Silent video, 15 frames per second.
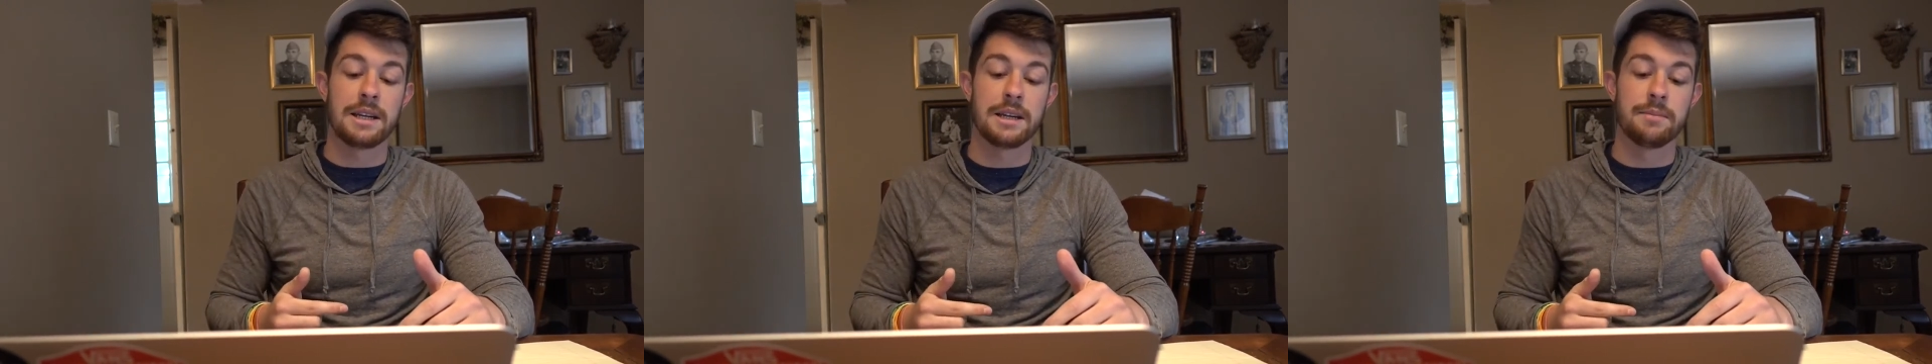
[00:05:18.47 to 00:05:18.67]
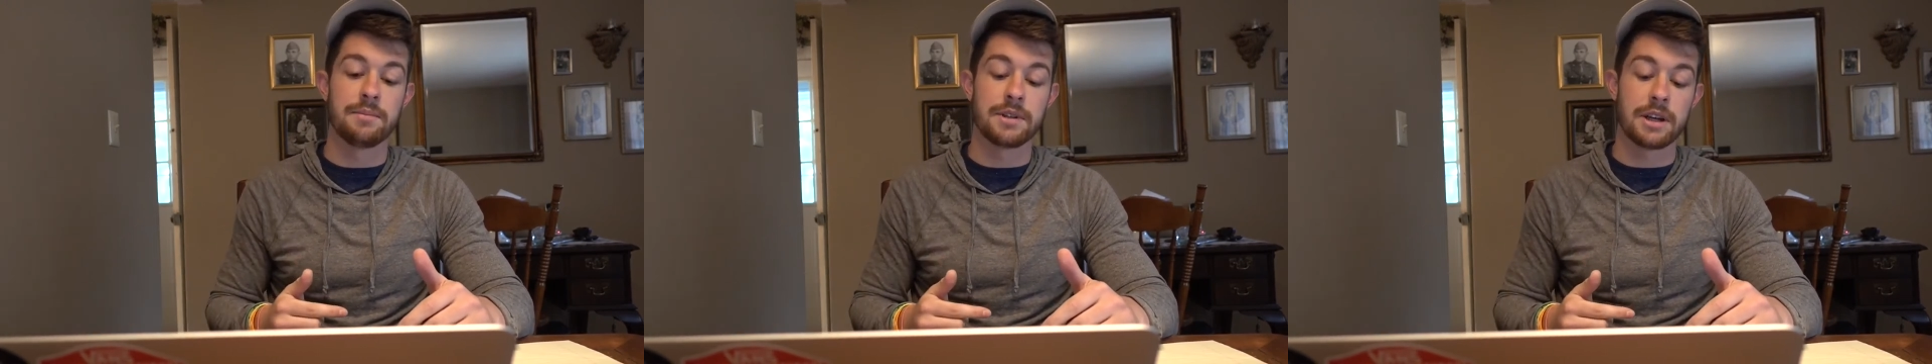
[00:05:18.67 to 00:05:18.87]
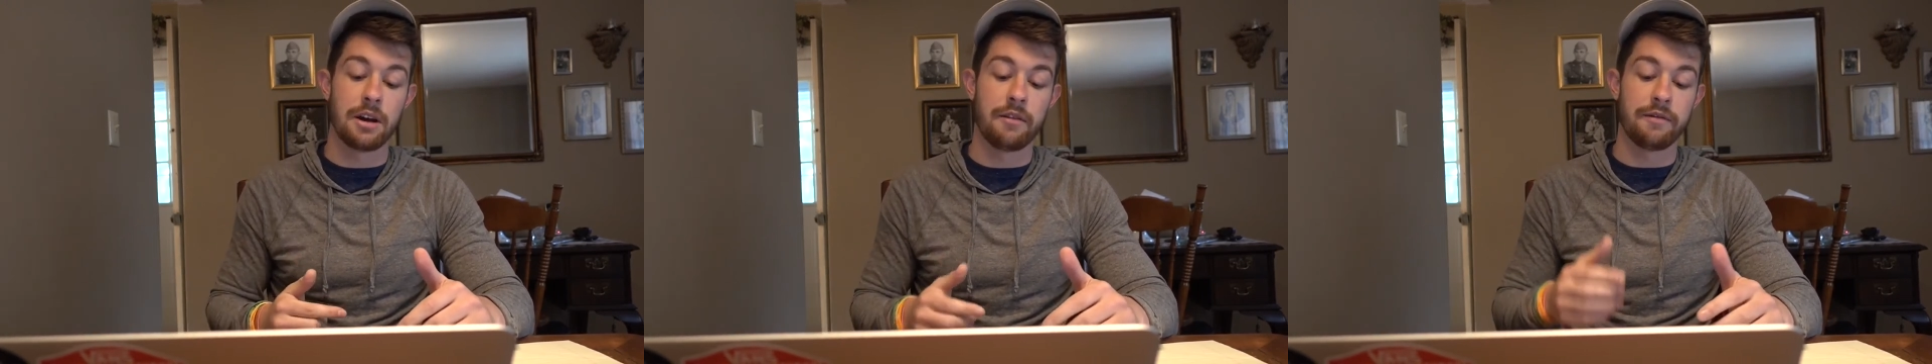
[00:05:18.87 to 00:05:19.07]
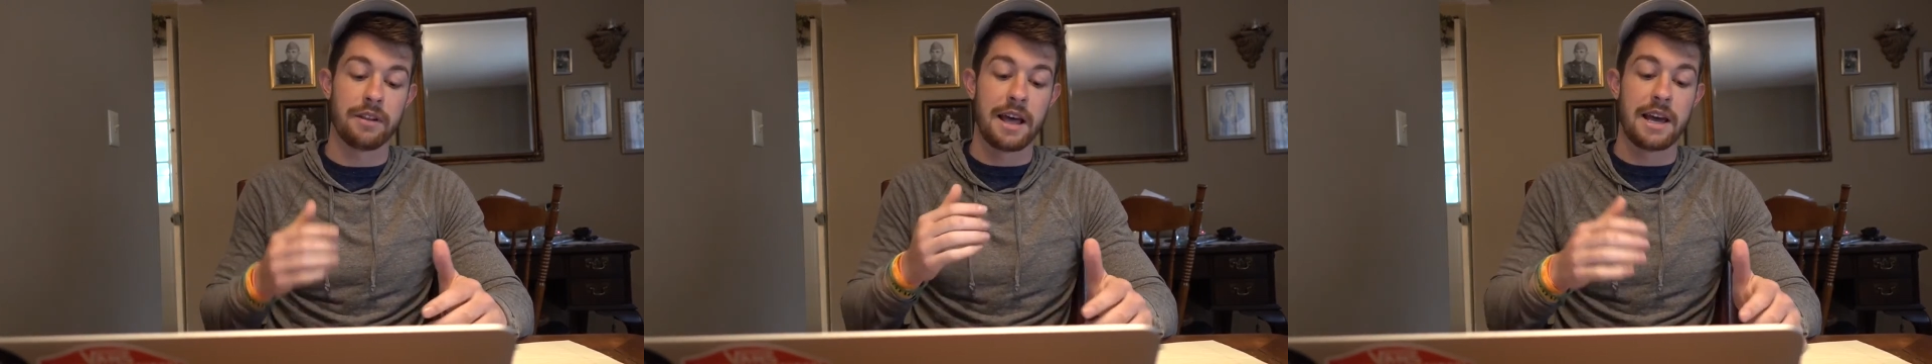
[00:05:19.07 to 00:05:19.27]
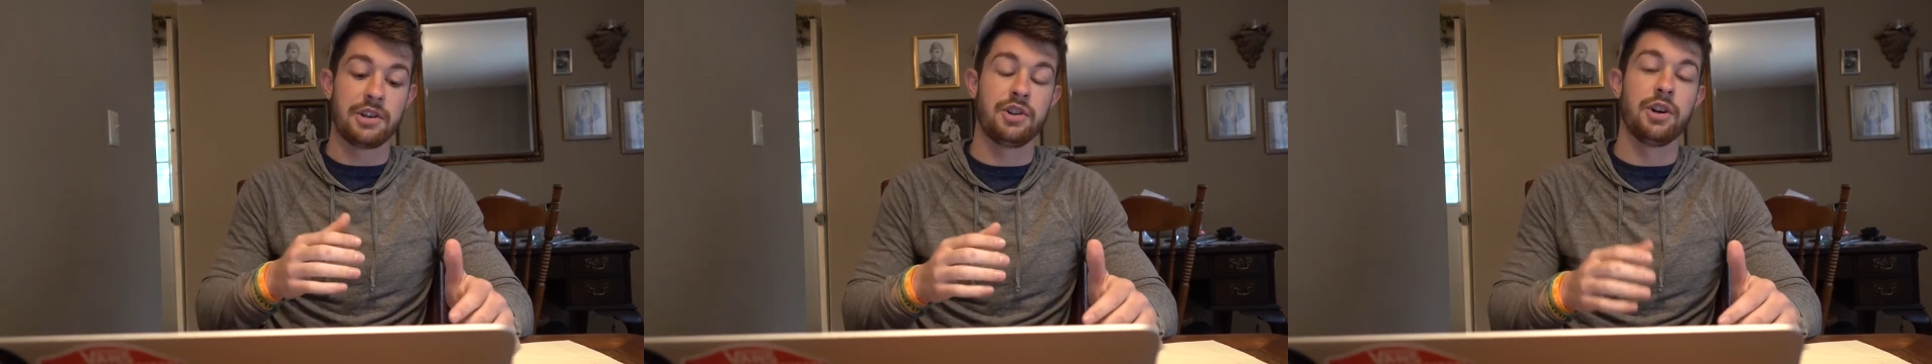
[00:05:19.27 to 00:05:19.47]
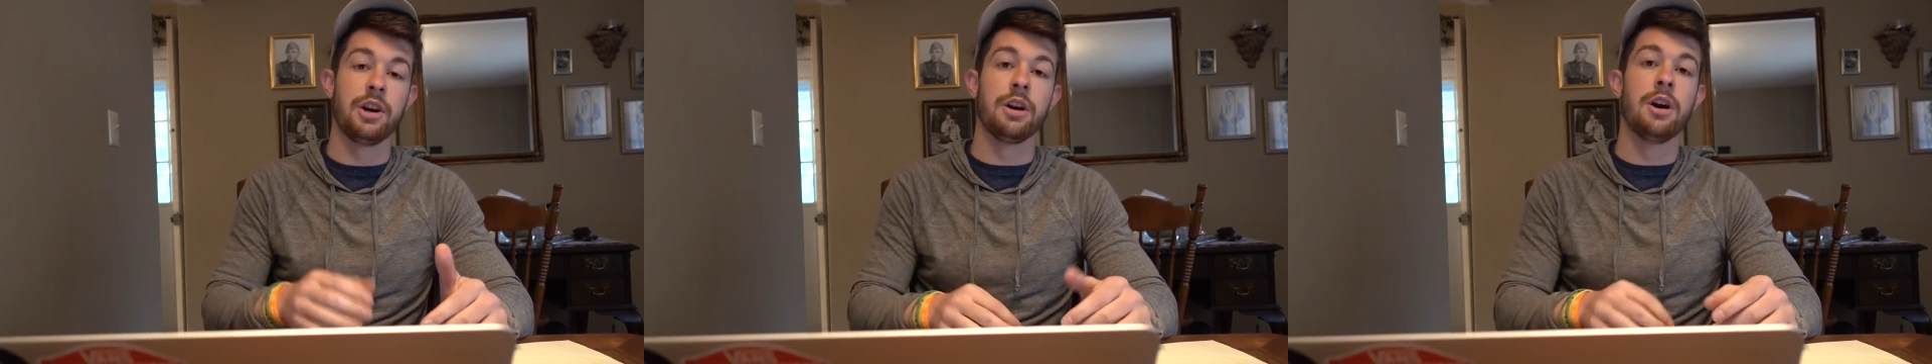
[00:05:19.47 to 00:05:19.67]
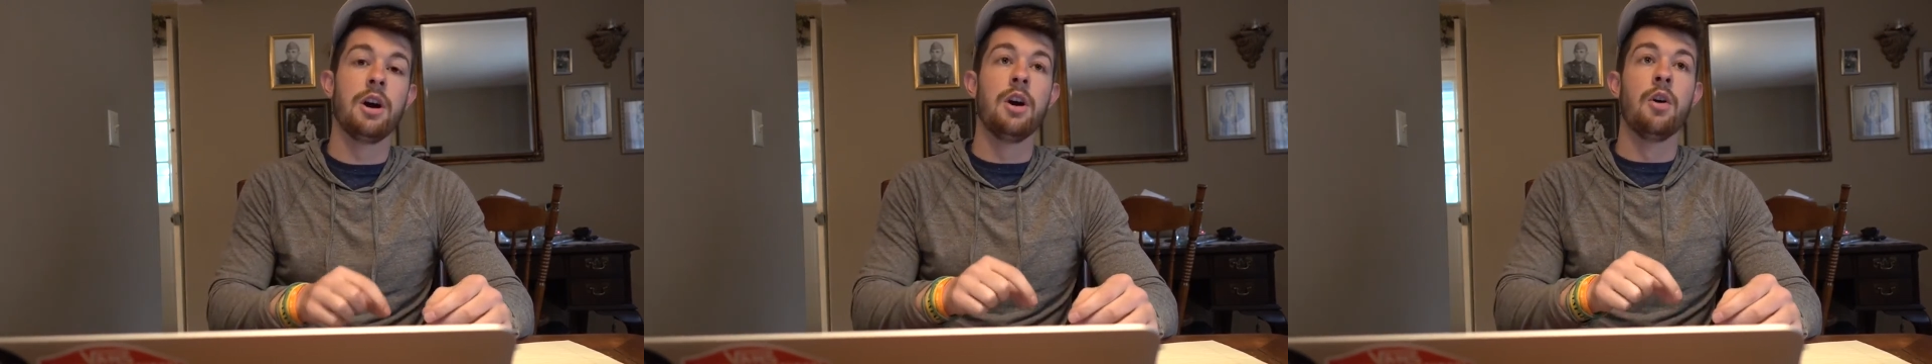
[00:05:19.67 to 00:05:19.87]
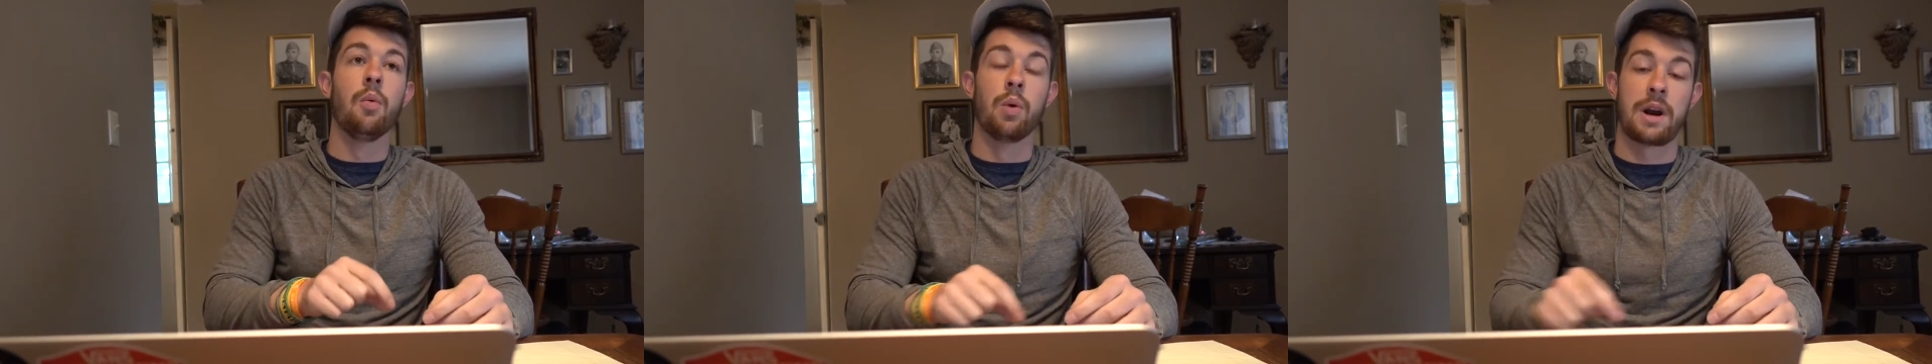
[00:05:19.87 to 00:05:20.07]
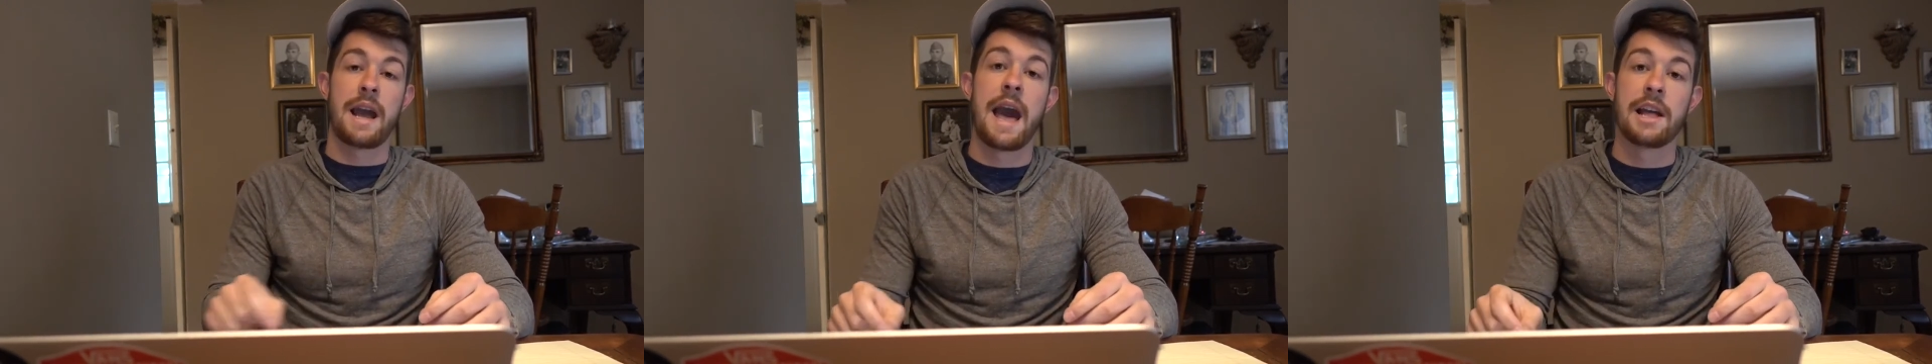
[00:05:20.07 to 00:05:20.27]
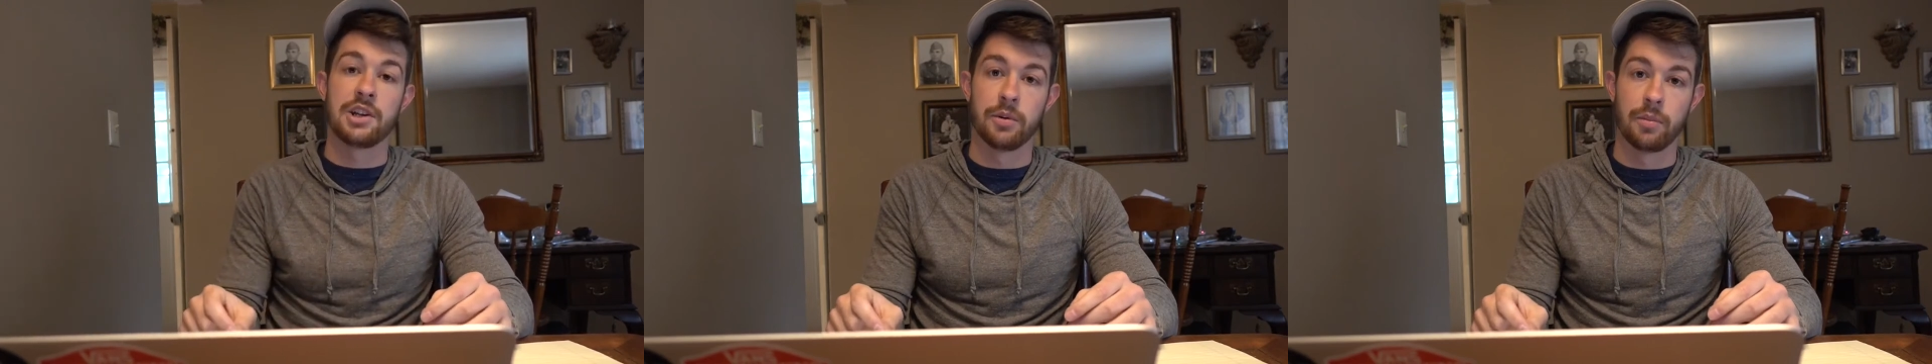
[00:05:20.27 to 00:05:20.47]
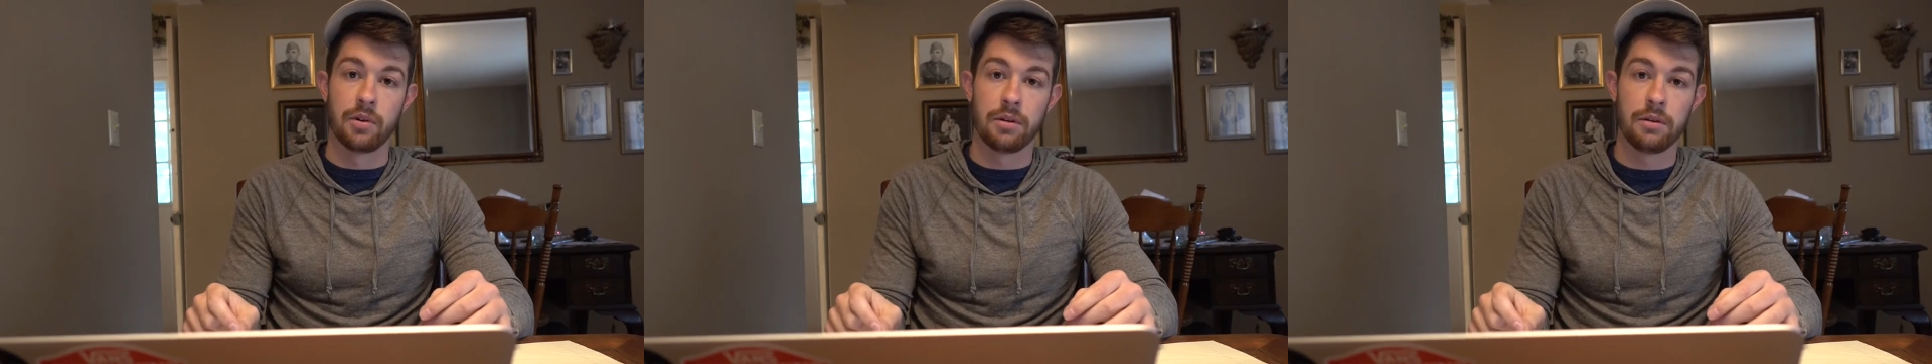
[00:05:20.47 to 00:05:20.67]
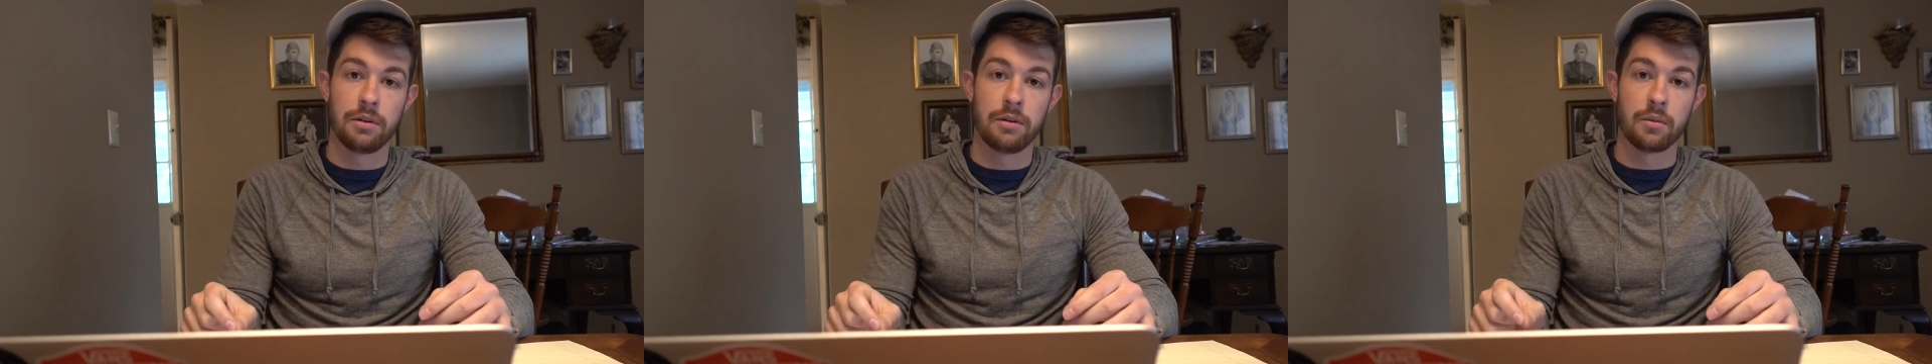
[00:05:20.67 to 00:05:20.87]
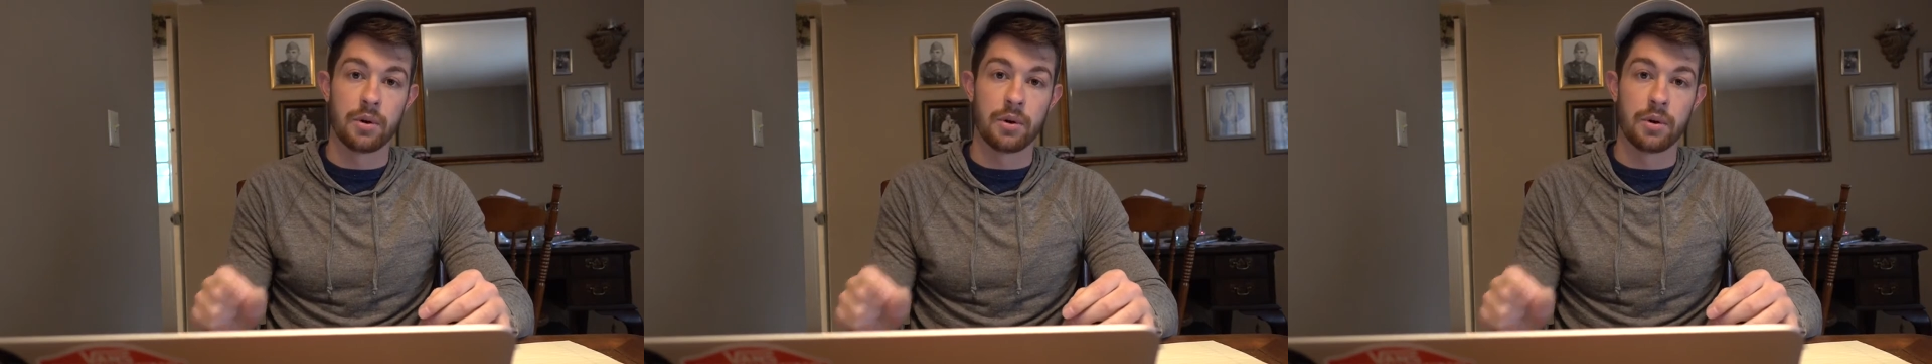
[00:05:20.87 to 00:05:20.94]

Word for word: to himself last year were catchable,